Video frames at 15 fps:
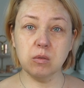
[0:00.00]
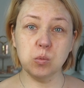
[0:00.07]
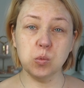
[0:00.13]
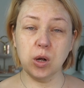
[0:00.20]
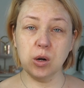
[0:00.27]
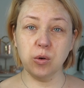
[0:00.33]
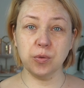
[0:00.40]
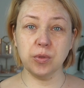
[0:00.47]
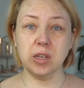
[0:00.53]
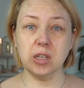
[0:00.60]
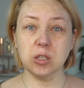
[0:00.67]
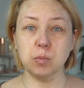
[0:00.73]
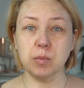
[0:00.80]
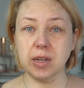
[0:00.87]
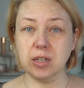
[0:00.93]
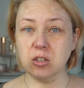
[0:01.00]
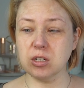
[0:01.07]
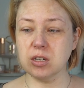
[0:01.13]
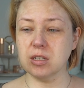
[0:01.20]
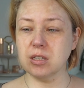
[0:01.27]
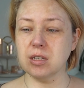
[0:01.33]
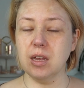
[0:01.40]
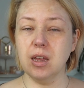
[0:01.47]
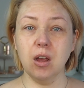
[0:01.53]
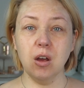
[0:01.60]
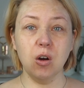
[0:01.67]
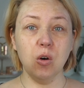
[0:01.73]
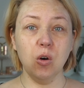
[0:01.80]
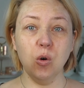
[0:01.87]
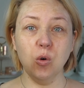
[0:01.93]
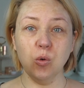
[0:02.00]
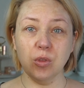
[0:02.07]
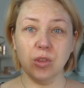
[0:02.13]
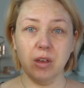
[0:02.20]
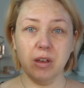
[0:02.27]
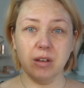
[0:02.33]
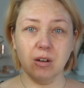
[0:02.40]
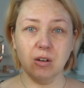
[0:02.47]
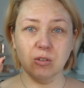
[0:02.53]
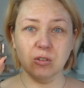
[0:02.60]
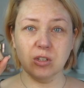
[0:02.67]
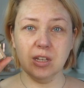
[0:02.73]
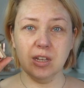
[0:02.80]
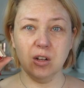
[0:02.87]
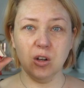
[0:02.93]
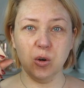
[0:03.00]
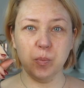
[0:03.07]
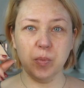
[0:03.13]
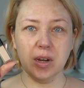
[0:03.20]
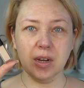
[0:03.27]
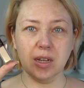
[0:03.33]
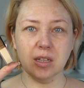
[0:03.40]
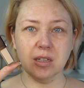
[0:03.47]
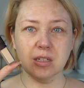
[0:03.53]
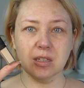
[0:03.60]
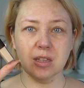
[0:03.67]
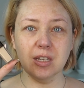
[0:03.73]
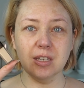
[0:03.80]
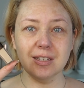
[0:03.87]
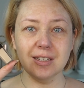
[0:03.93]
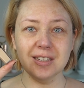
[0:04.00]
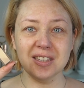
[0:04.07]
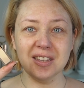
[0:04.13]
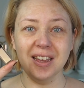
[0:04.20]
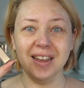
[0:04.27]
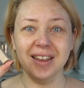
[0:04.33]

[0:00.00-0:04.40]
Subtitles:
one of these matches. Oh, the concealer package. This is